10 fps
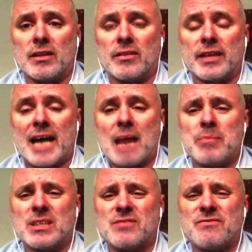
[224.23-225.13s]
the app
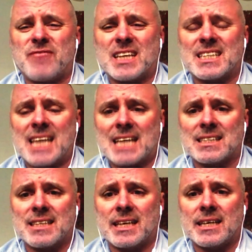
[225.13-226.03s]
is
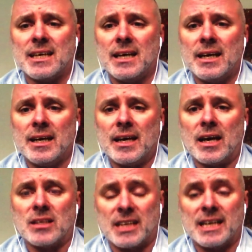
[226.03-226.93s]
fantastic as an
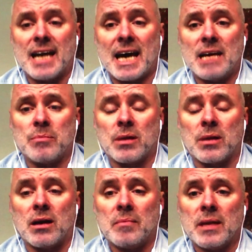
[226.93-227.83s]
enabler
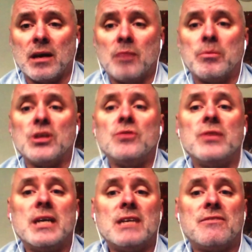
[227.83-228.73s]
but you
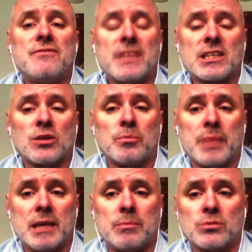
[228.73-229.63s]
need physical
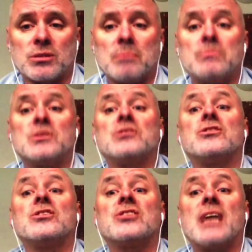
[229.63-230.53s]
people to, to, to
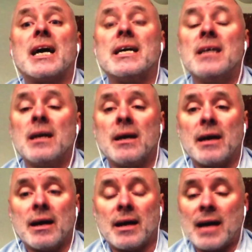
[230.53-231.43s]
say
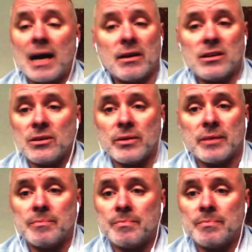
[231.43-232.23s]
how you doing